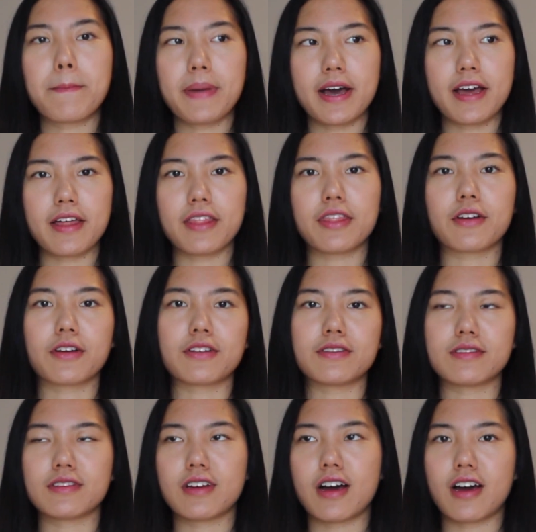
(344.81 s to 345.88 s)
but they're
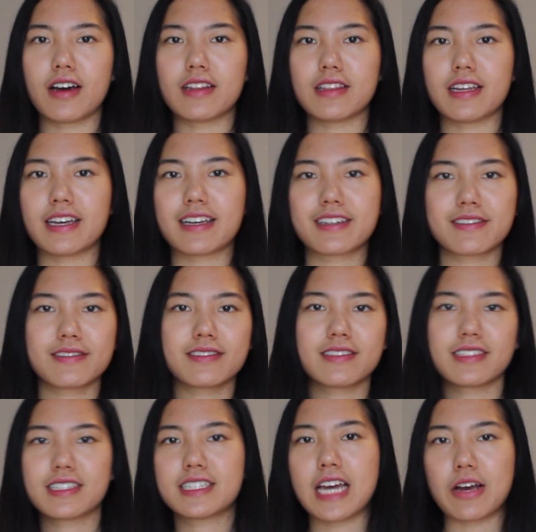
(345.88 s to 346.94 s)
not like
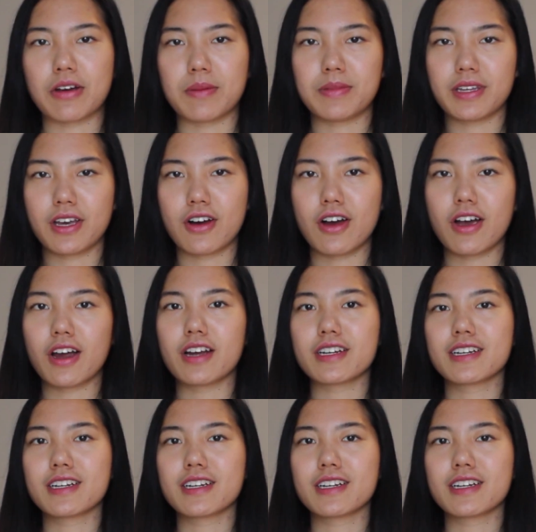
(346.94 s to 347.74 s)
terribly hard.